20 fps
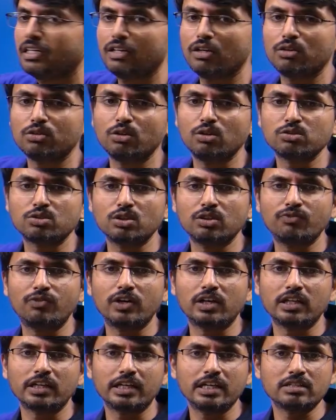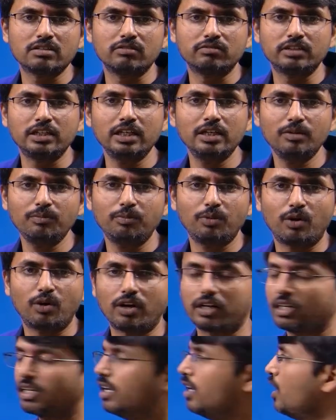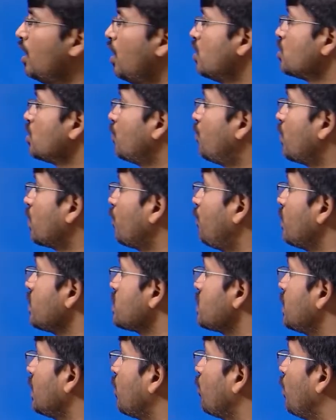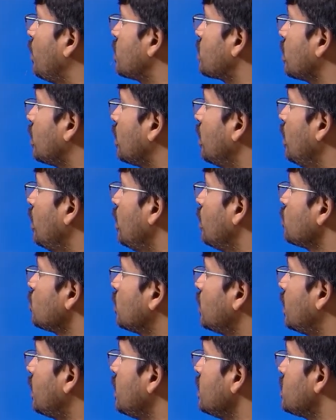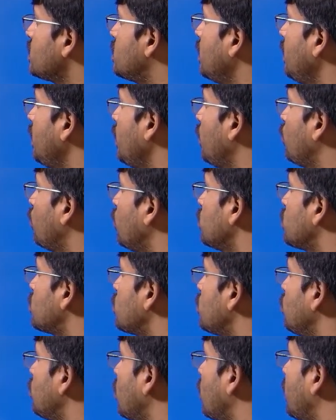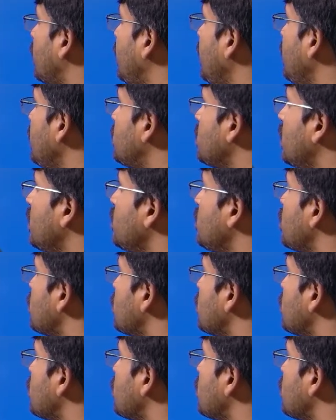and also for the case of the product. So for a first equation, so that is D equals, okay, D changes